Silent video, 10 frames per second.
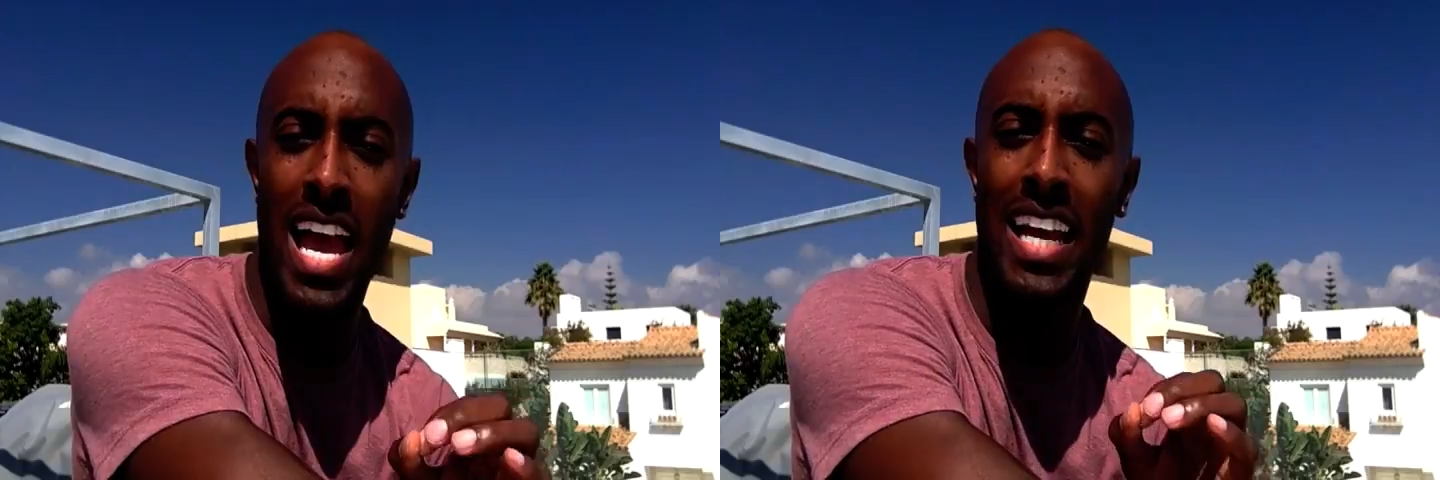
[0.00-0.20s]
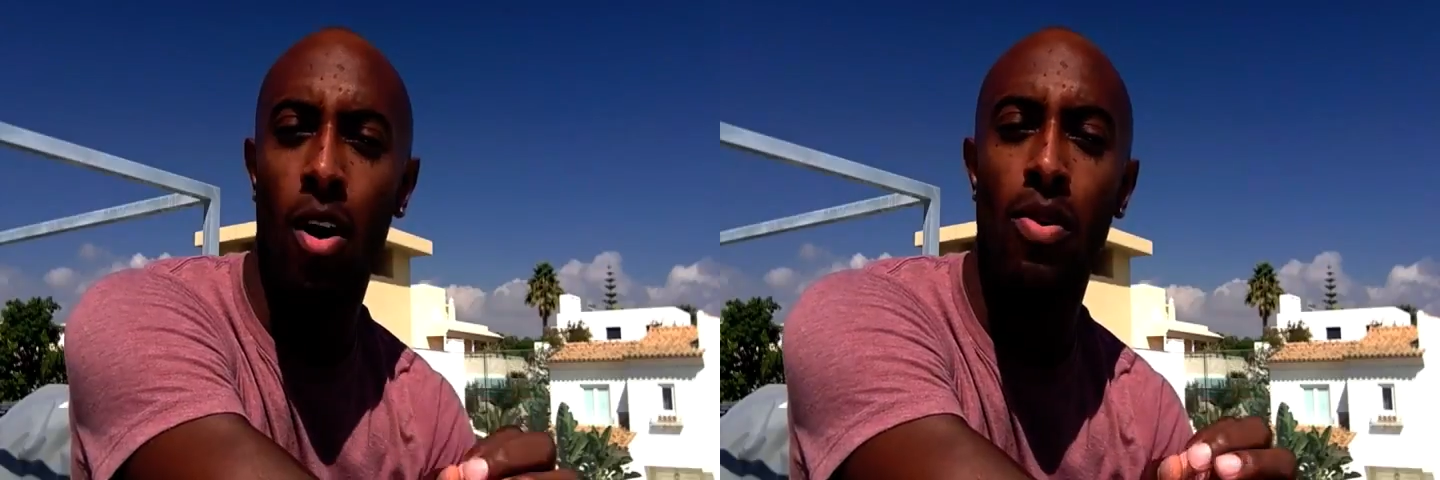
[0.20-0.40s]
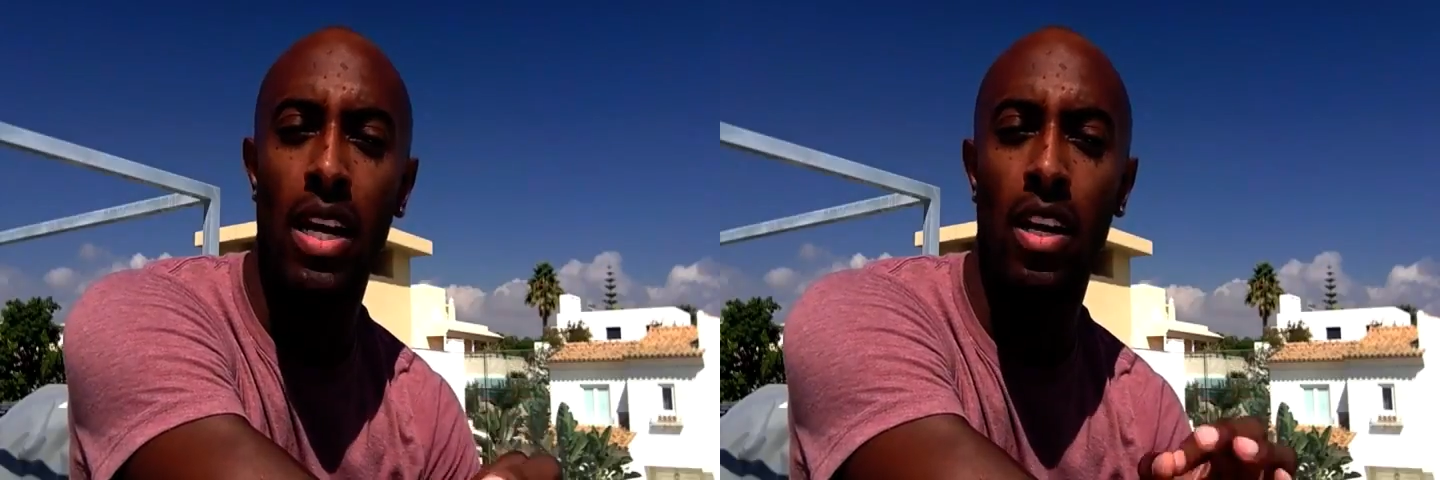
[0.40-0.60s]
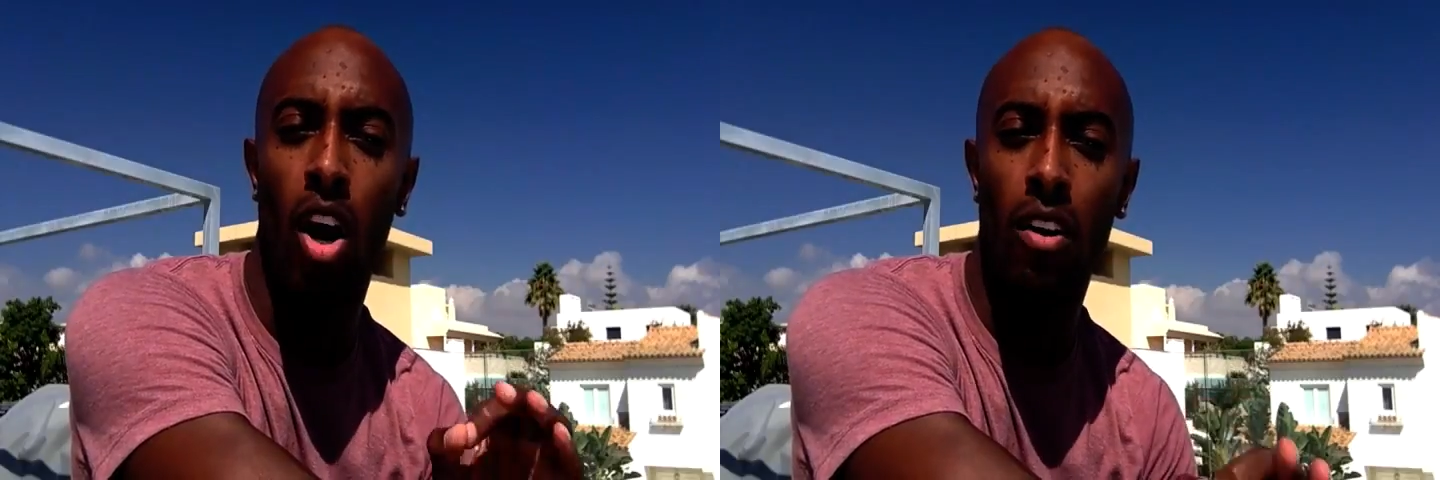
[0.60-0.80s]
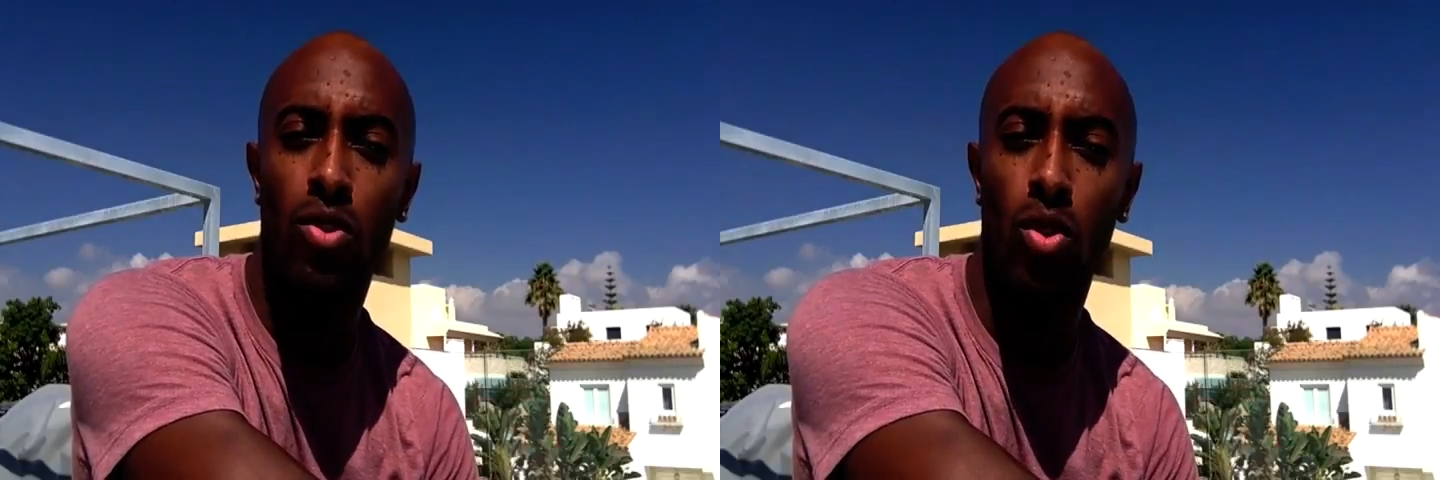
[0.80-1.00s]
NLP
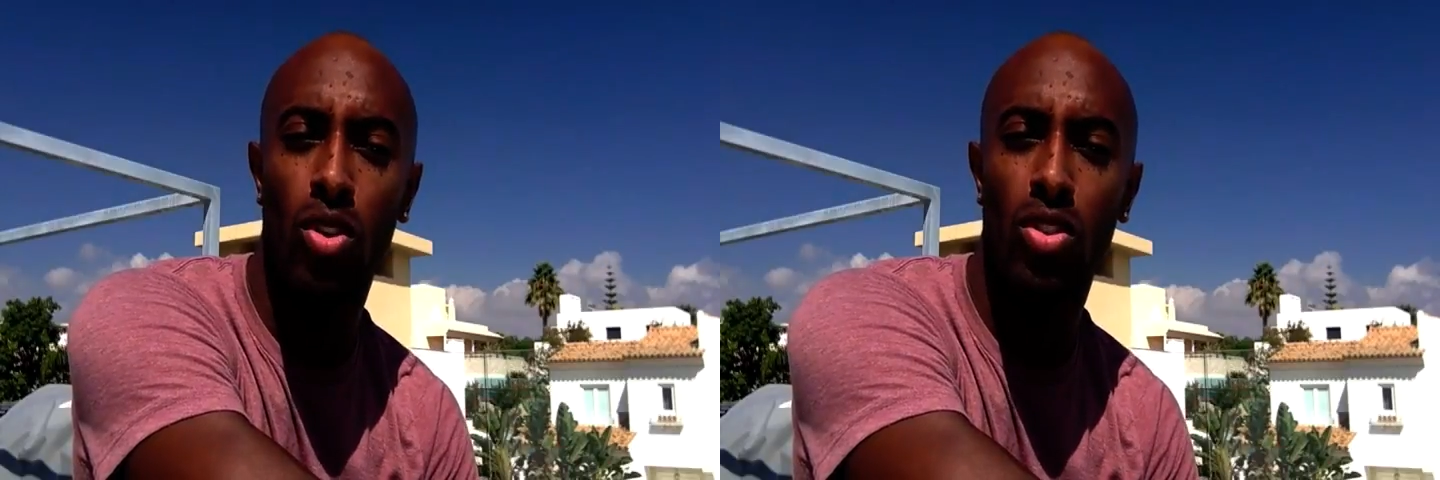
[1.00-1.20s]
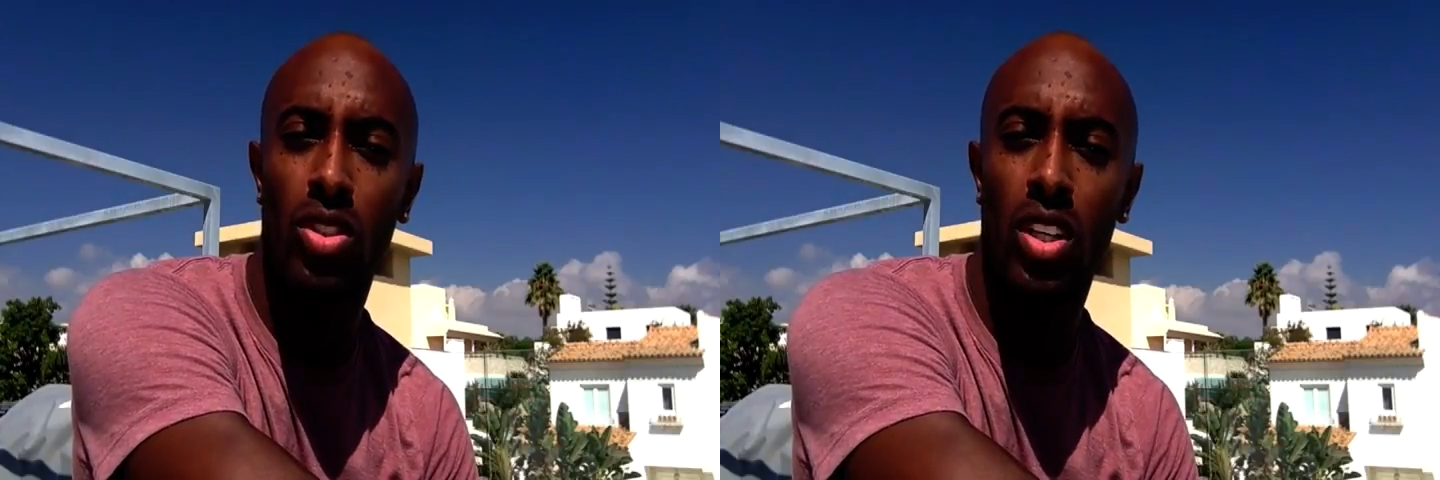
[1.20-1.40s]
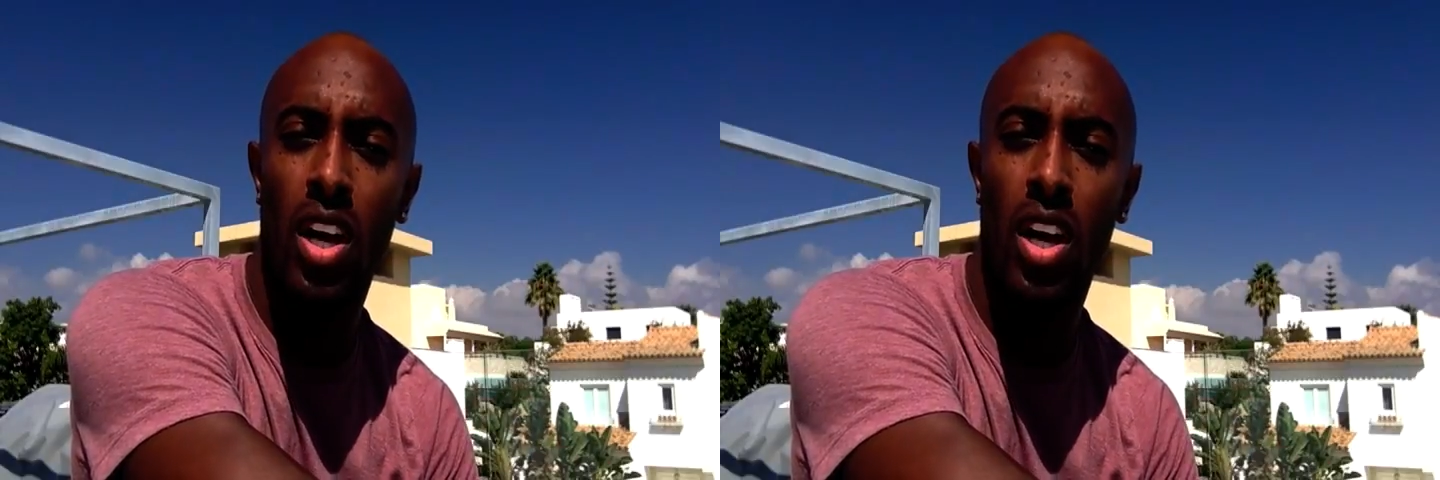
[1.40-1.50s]
Live Talks.